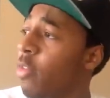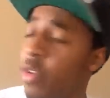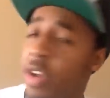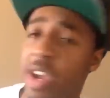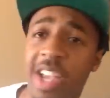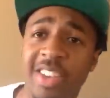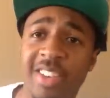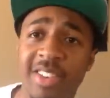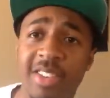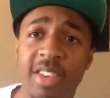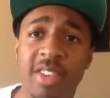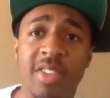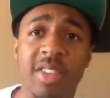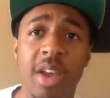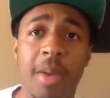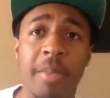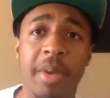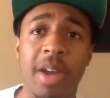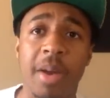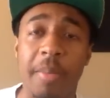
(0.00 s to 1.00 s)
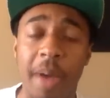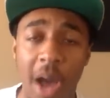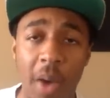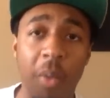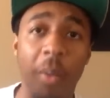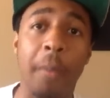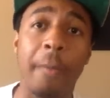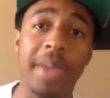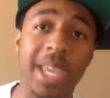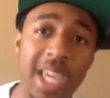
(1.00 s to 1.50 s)
Free agency's coming up. I
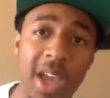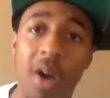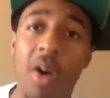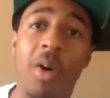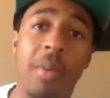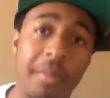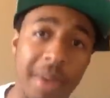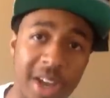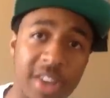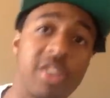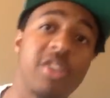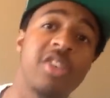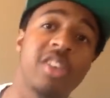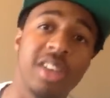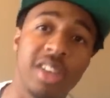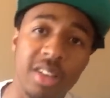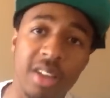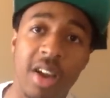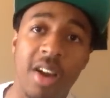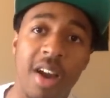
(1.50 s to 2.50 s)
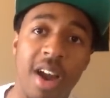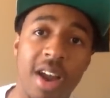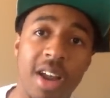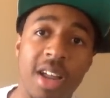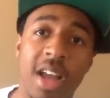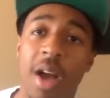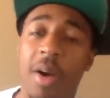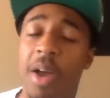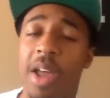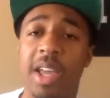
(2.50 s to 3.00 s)
will be on my shit, all
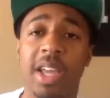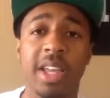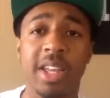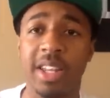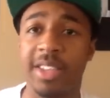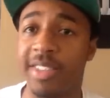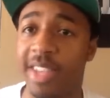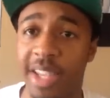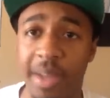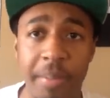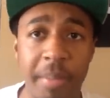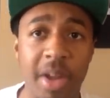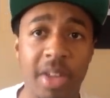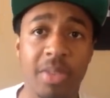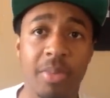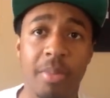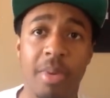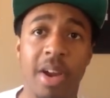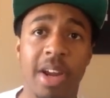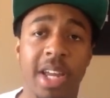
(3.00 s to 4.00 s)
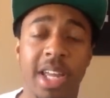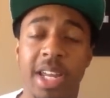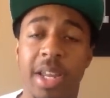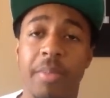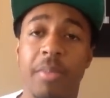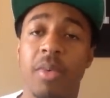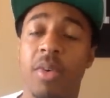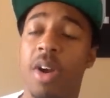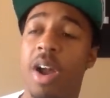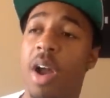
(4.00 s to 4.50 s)
right? I ain't going to take a month break
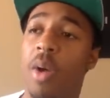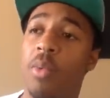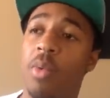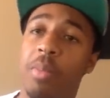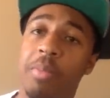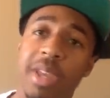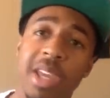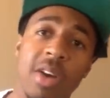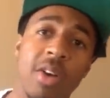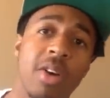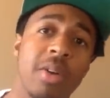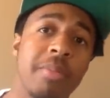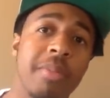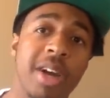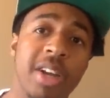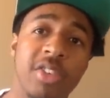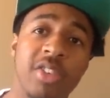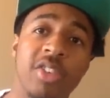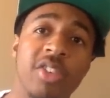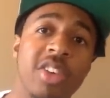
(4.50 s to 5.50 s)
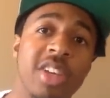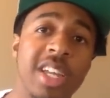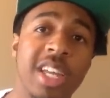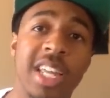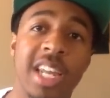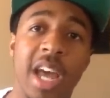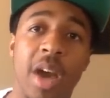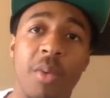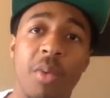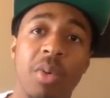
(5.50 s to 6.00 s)
anymore. I will be on my
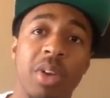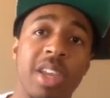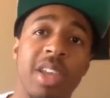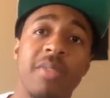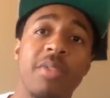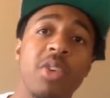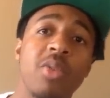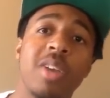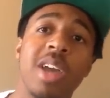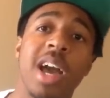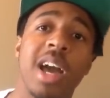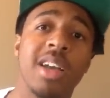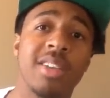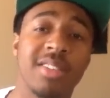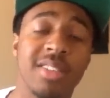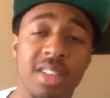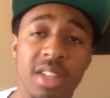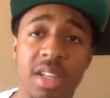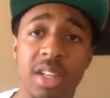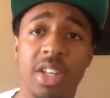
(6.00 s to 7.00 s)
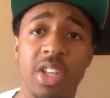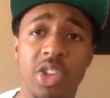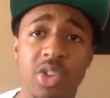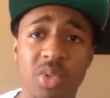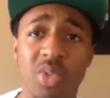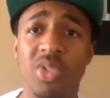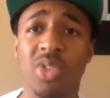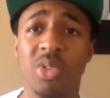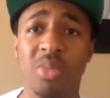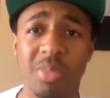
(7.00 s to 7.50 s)
shit, and I will give you guys good
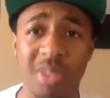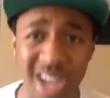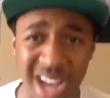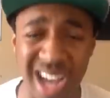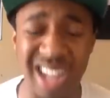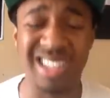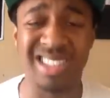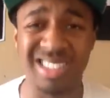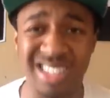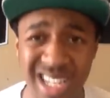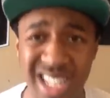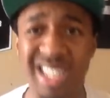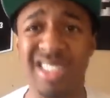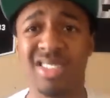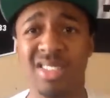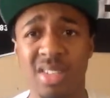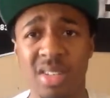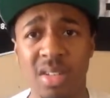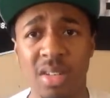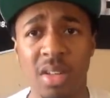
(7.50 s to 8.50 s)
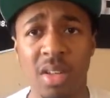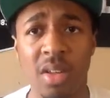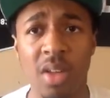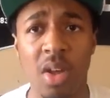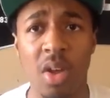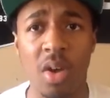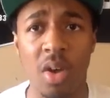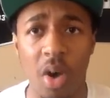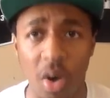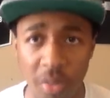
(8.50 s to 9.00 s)
YouTube content,
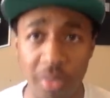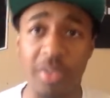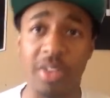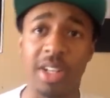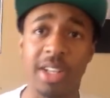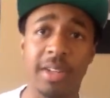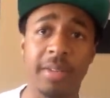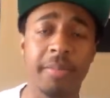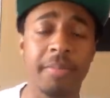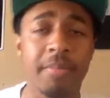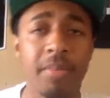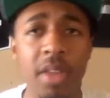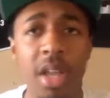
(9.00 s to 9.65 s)
hopefully.